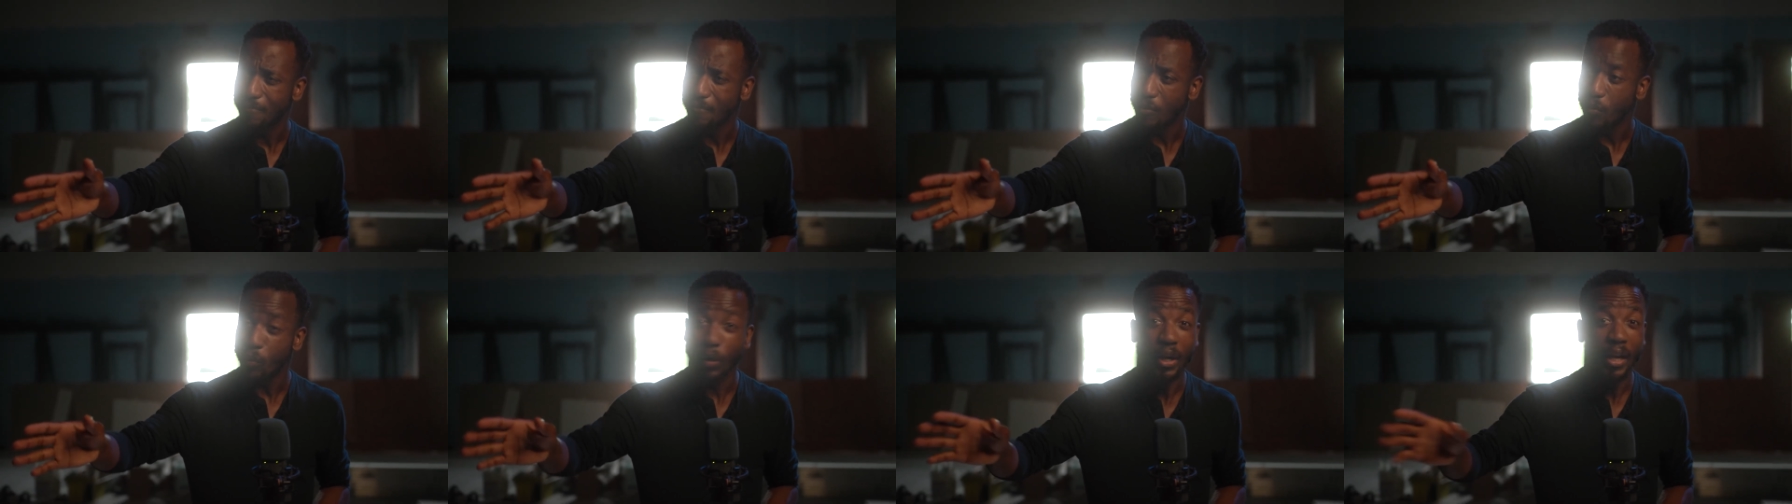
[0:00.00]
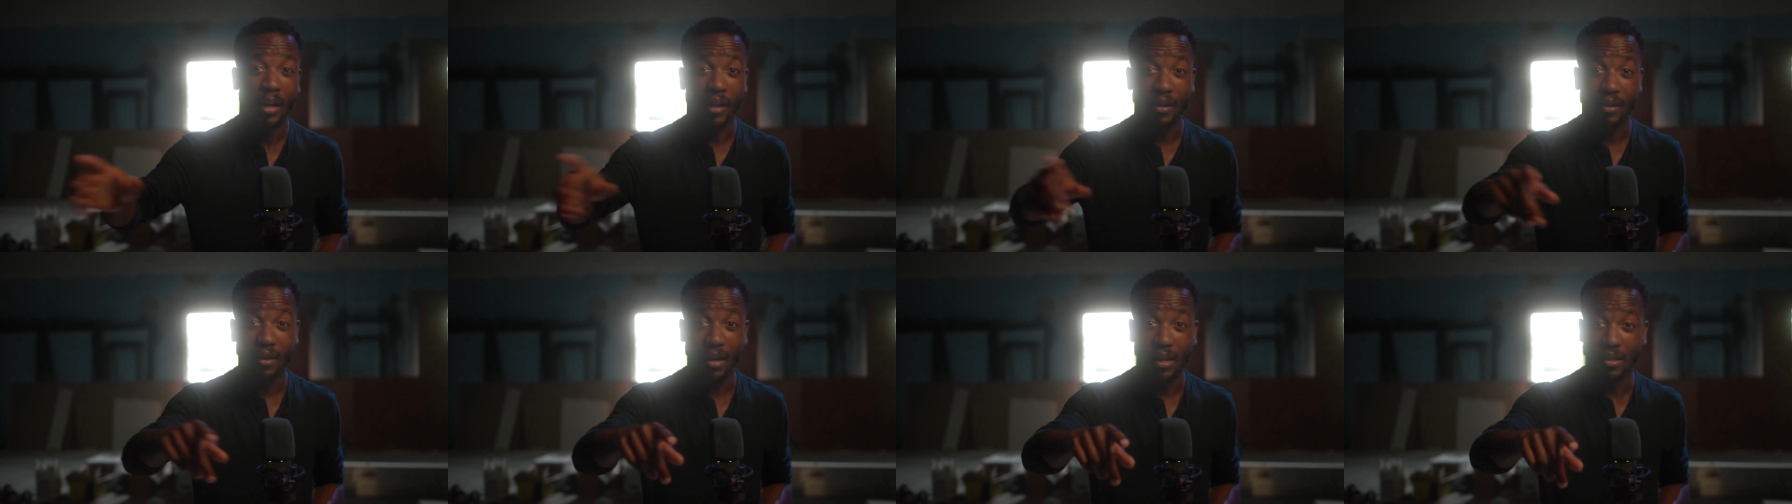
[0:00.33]
When
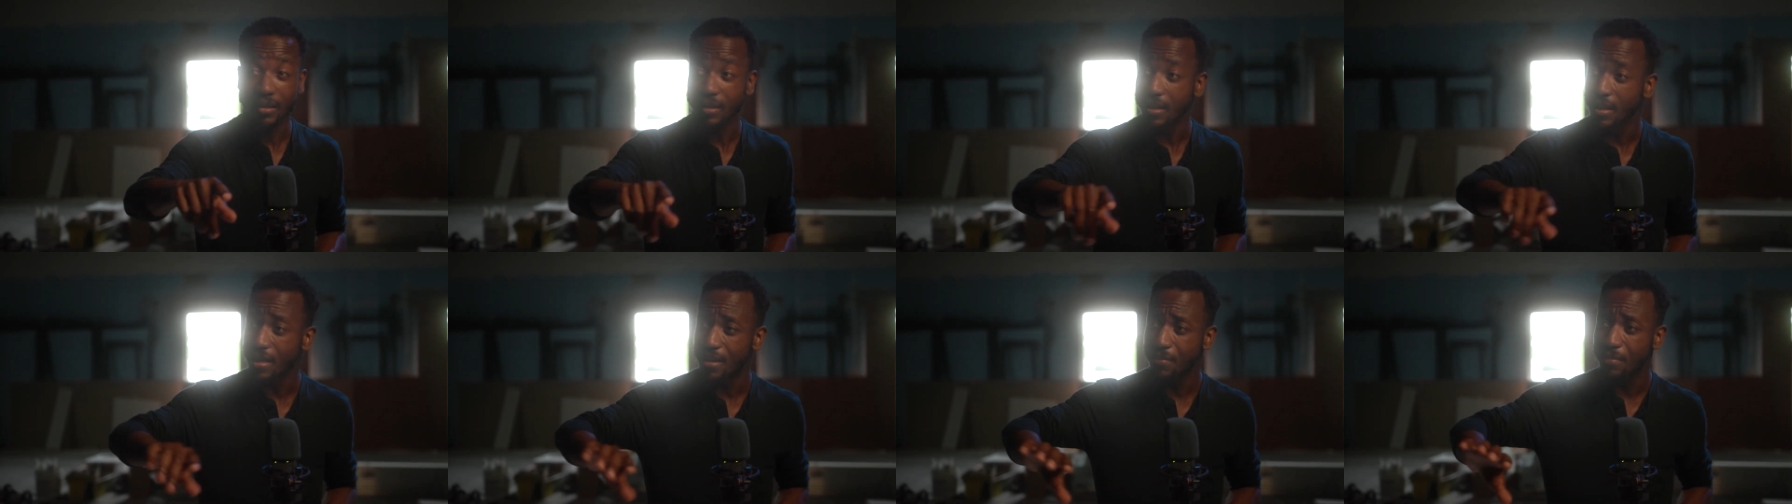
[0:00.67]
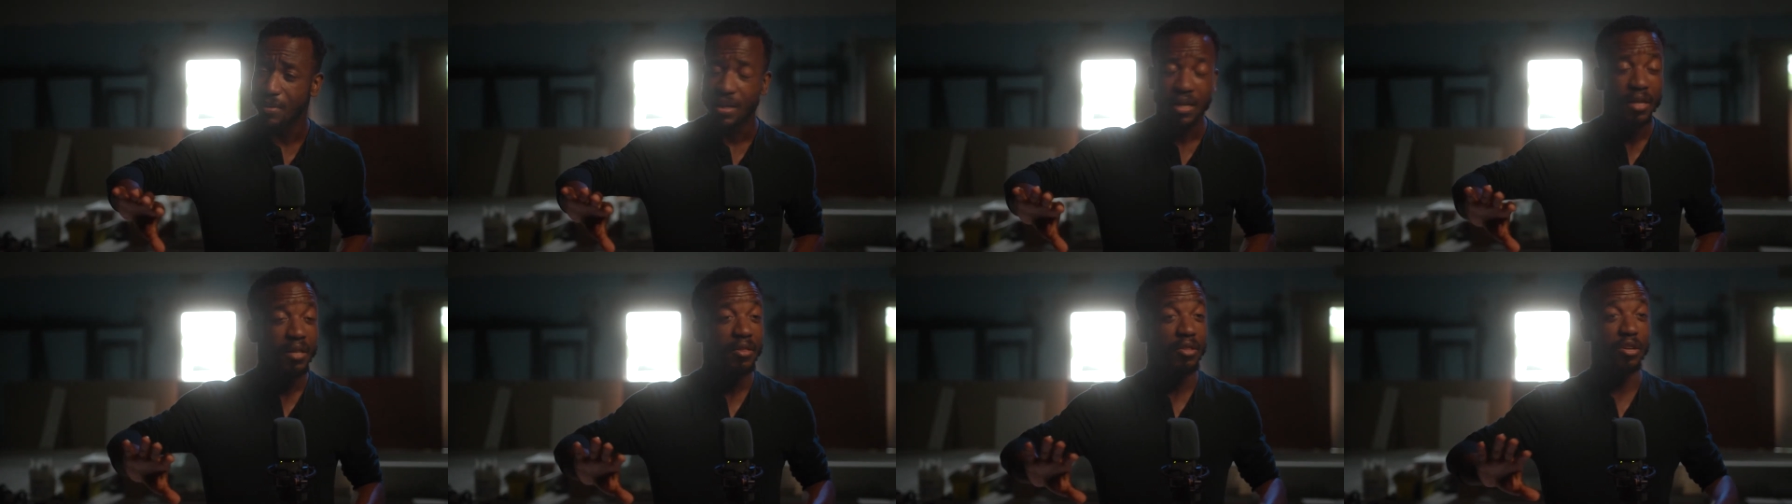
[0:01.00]
headlights hit him,
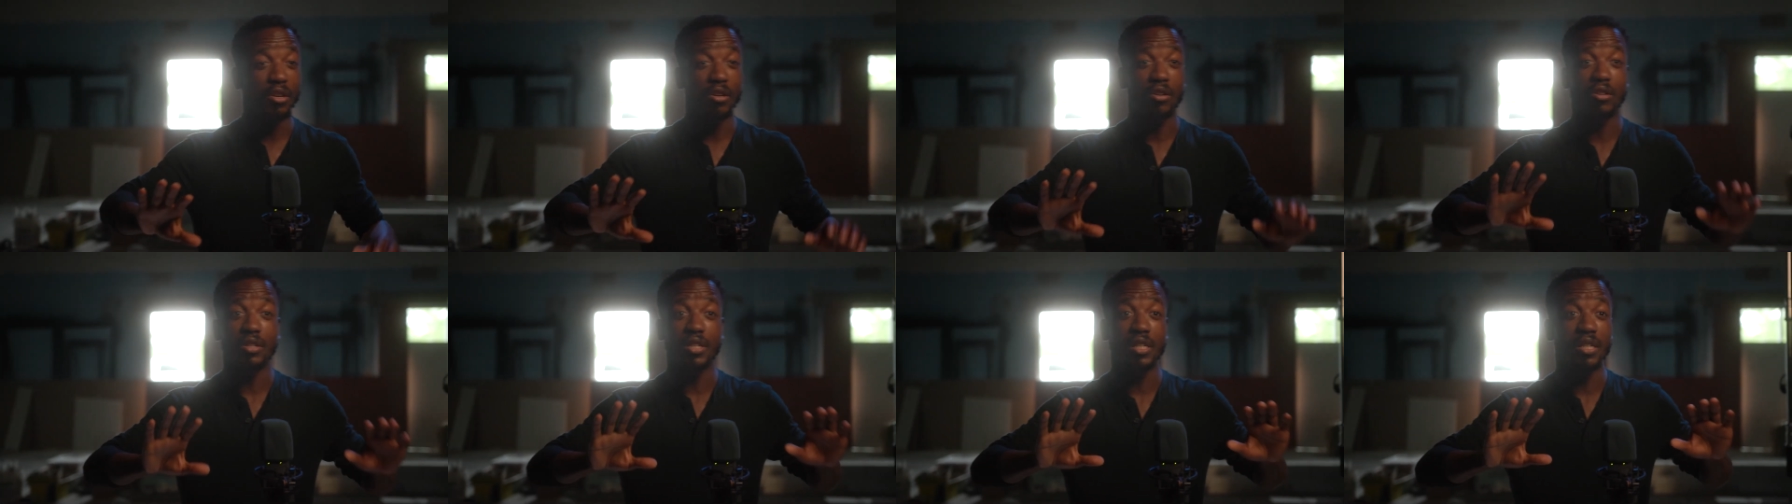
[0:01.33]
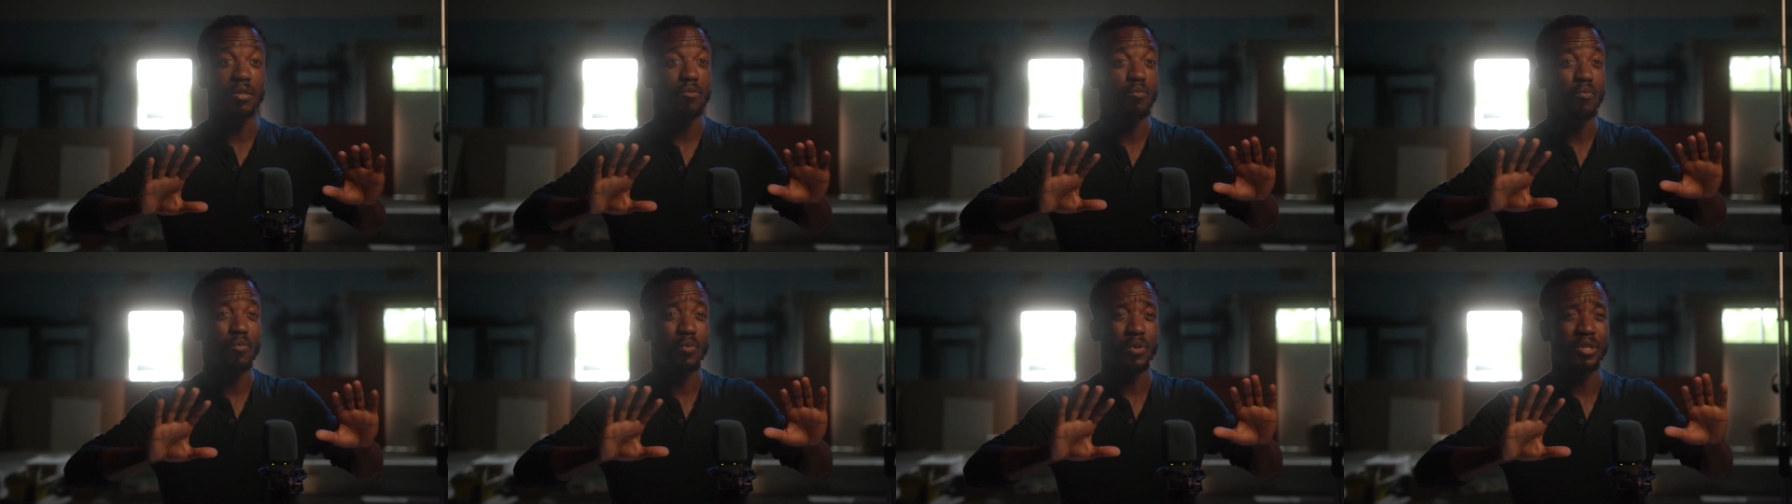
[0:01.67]
the hoodie
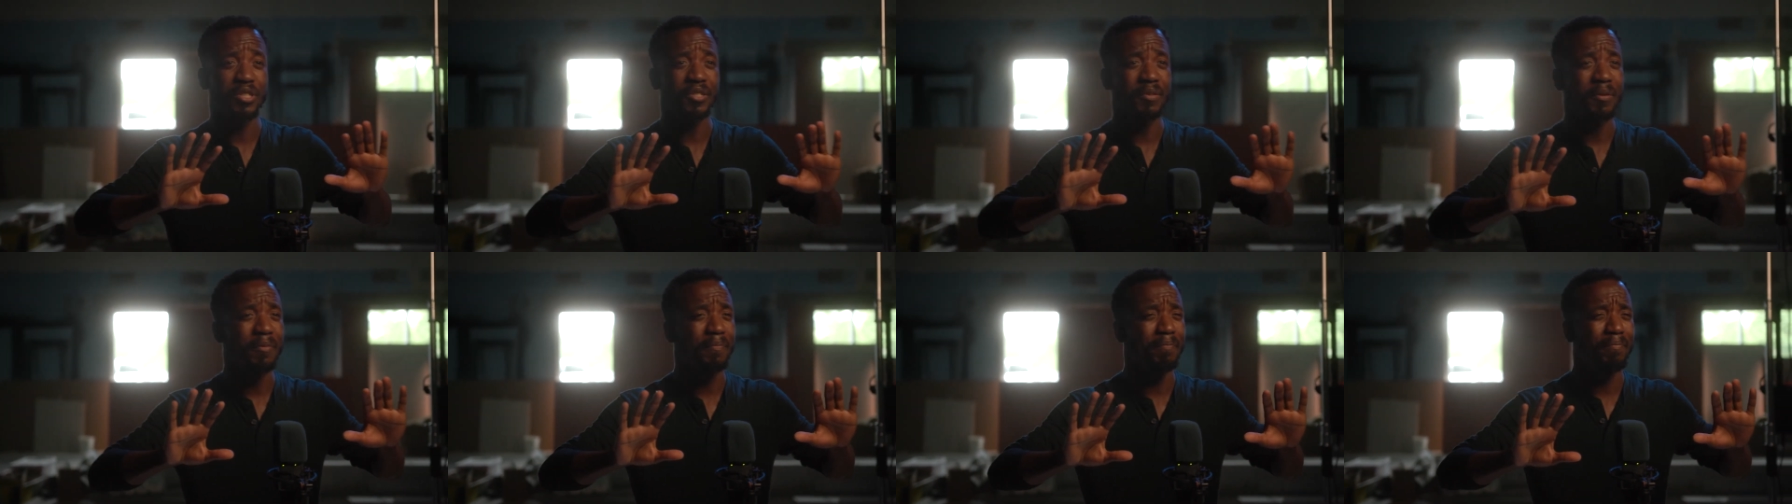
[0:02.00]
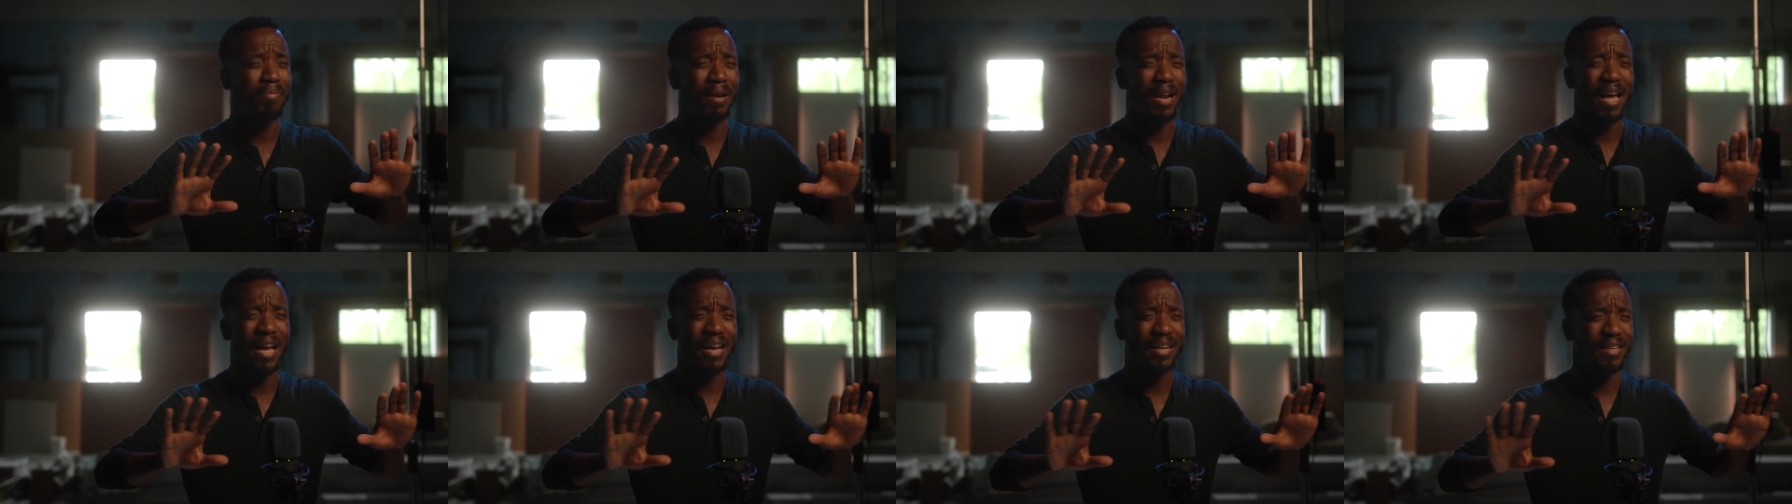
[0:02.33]
was
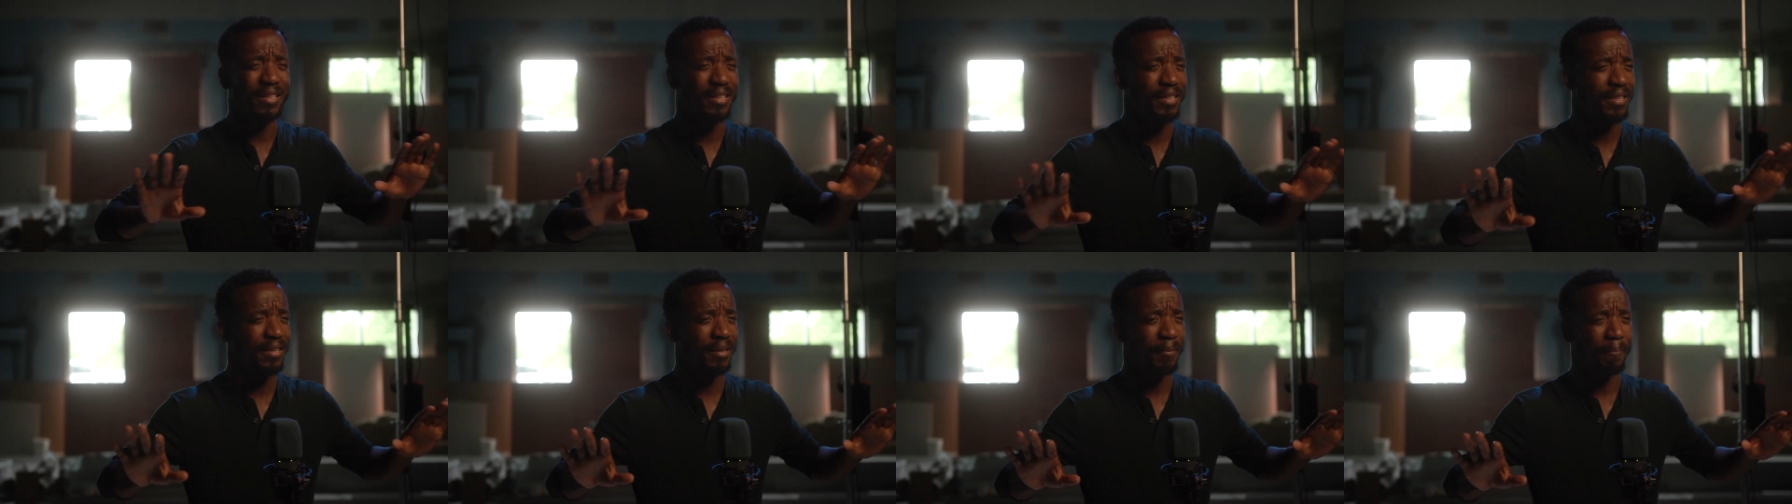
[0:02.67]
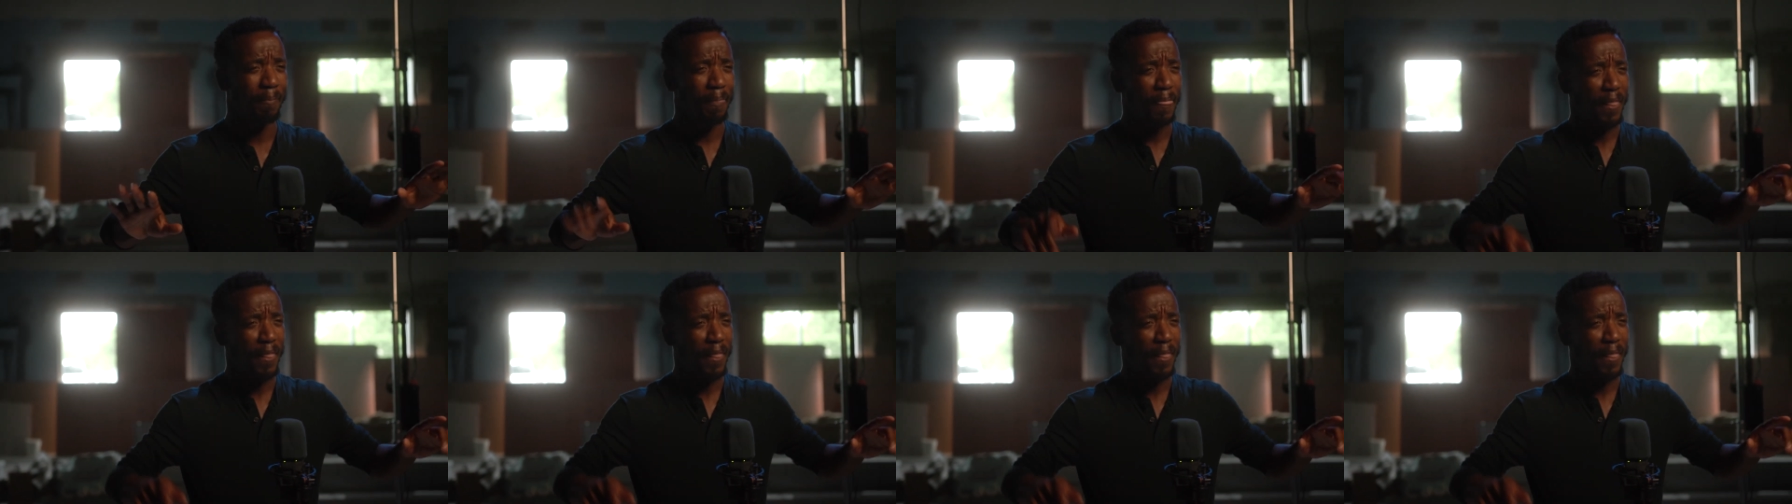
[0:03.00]
blinding.